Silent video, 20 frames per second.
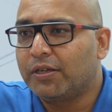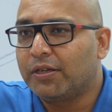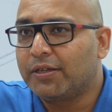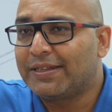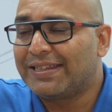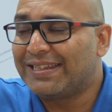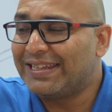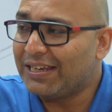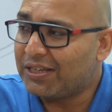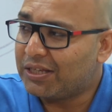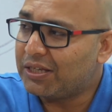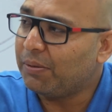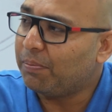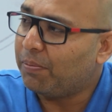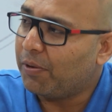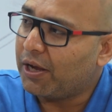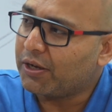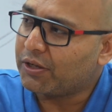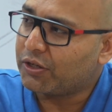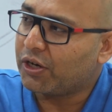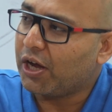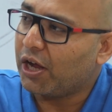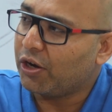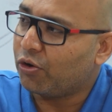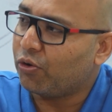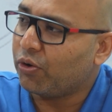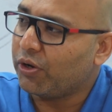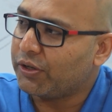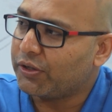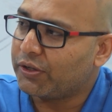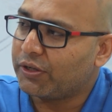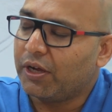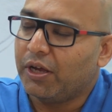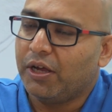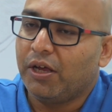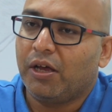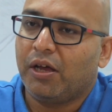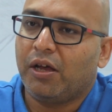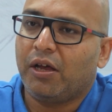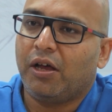60 plus countries
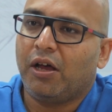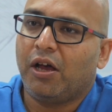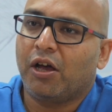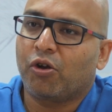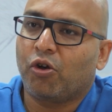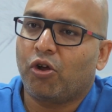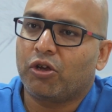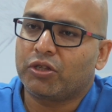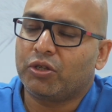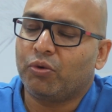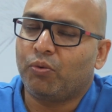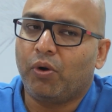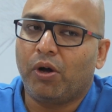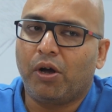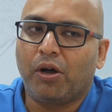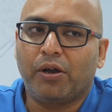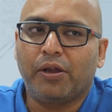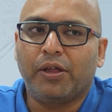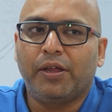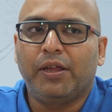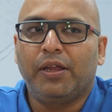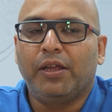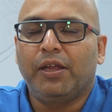across the world,